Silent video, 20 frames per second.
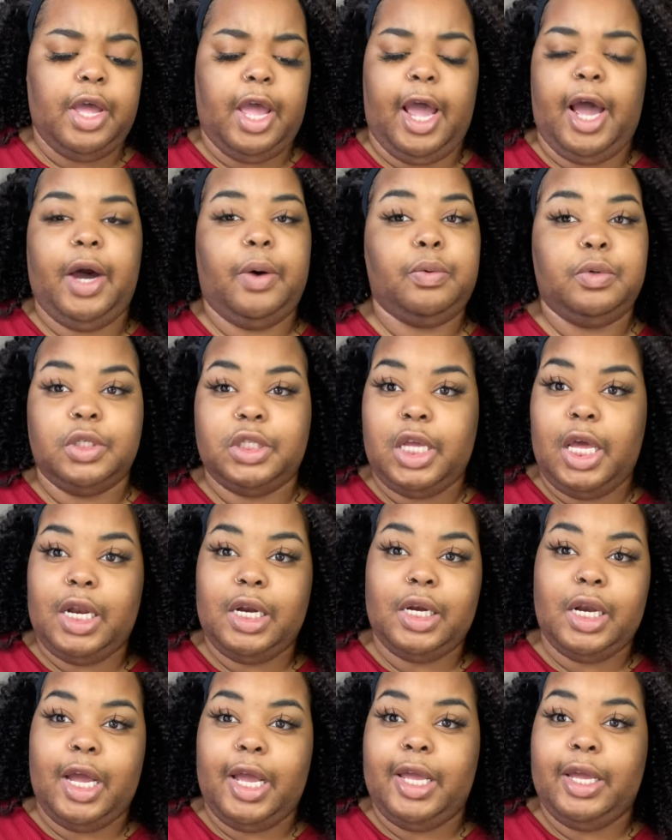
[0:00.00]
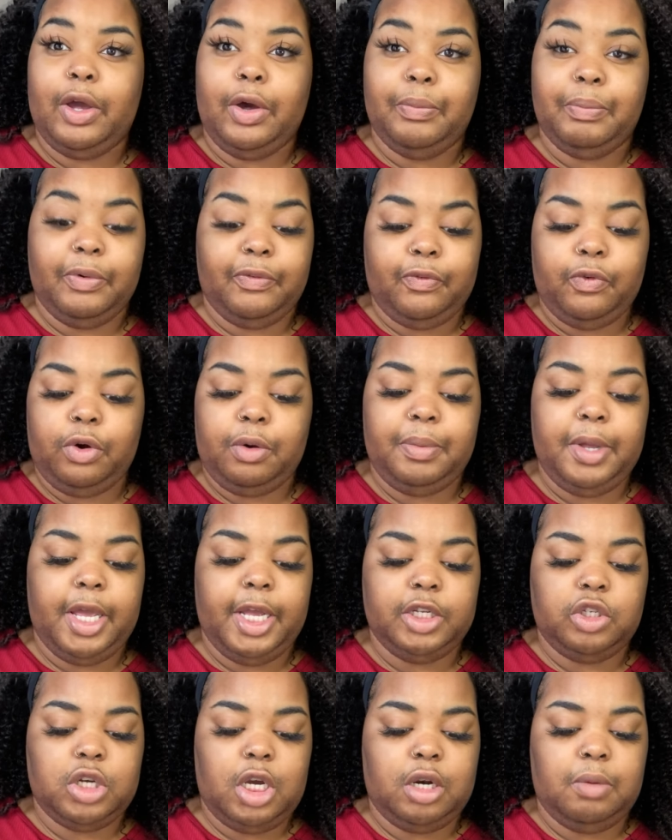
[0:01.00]
hours at a night before
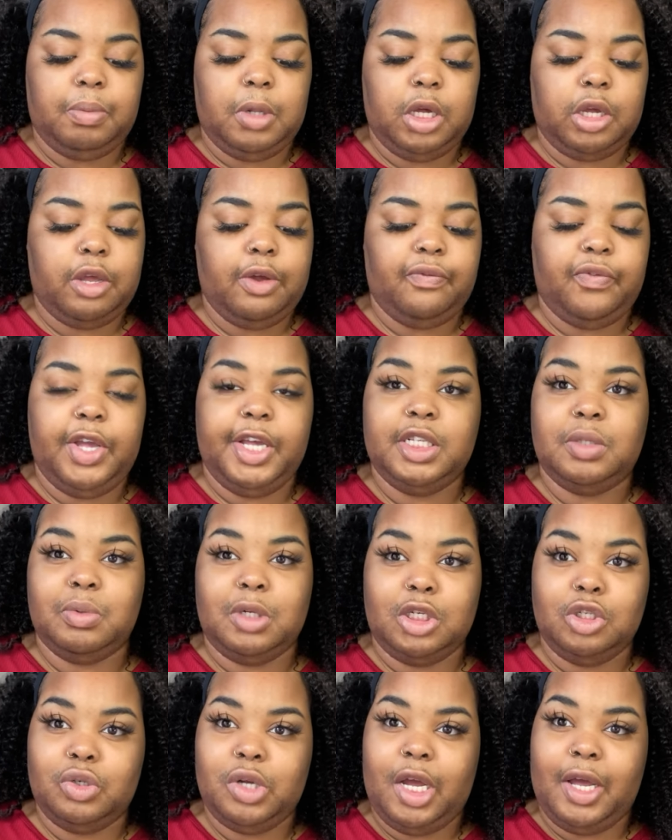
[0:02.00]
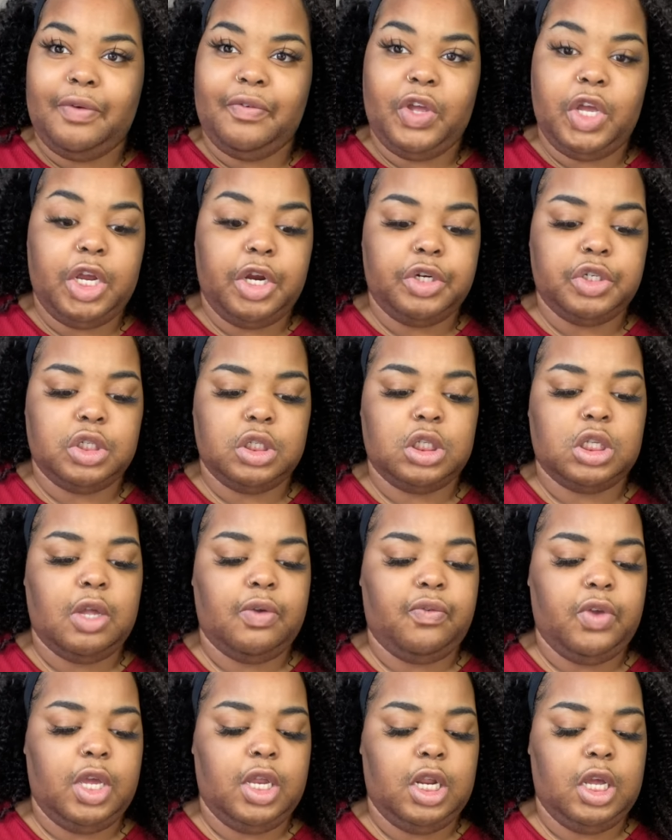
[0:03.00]
bed trying to pluck your face because you have hairs and
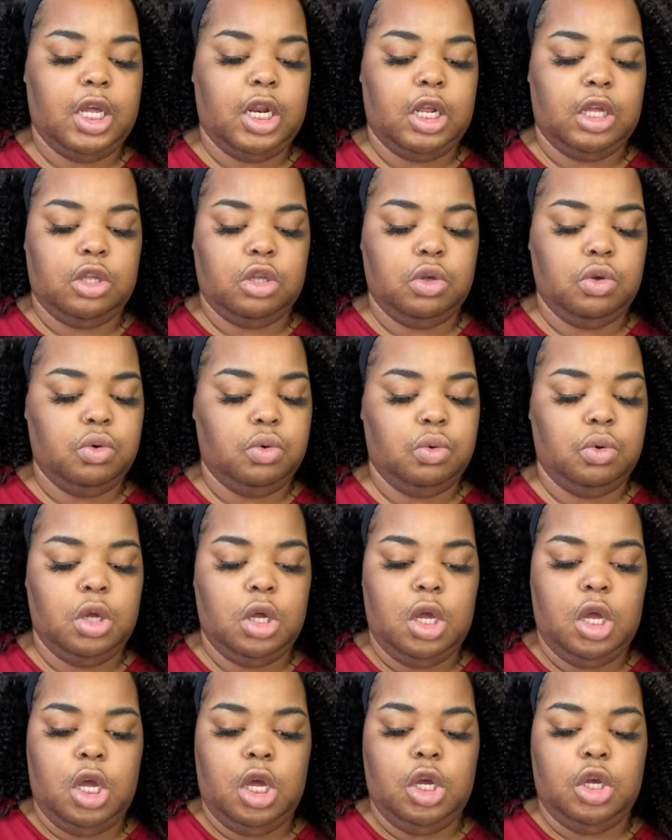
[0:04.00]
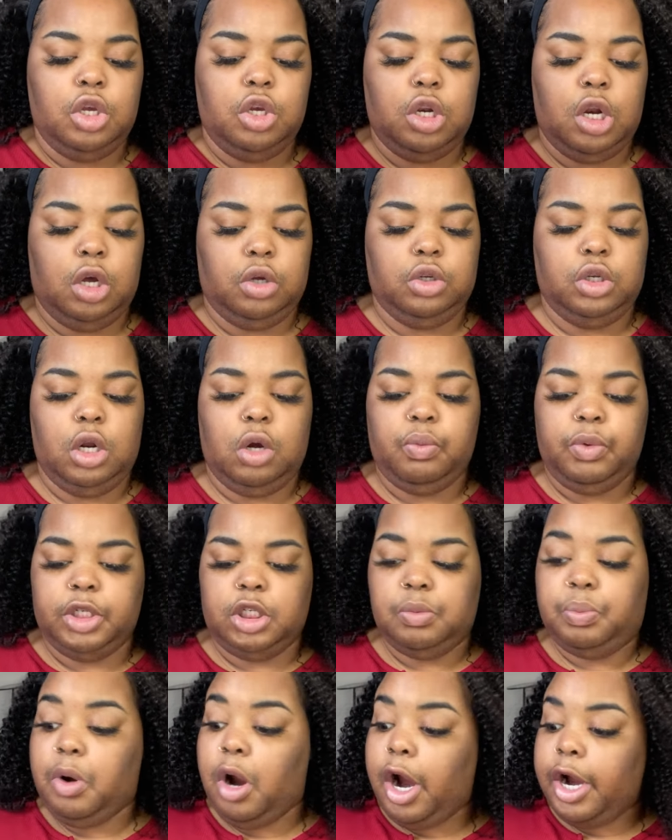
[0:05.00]
stuff in it, and you know, you don't
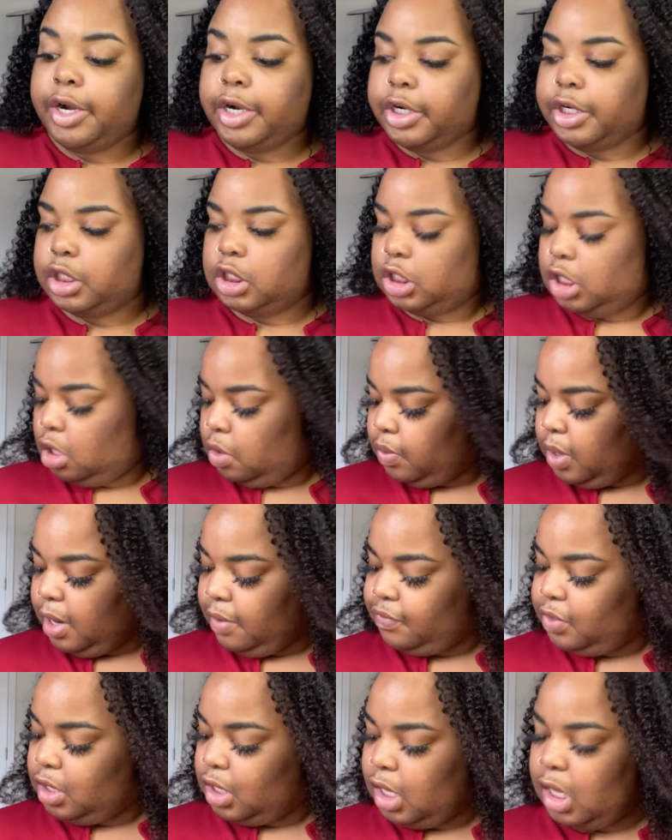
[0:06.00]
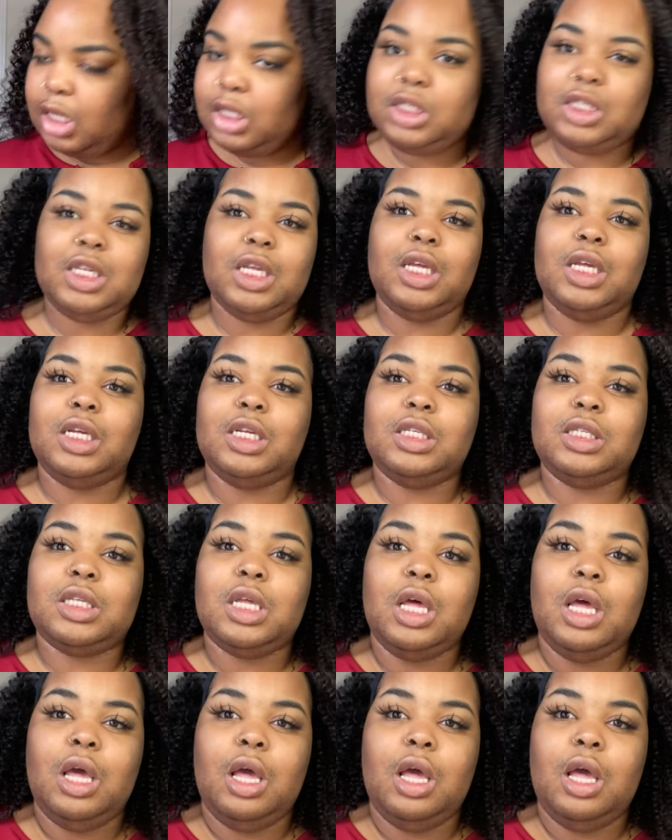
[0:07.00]
want your partner to see it, whatever the case is,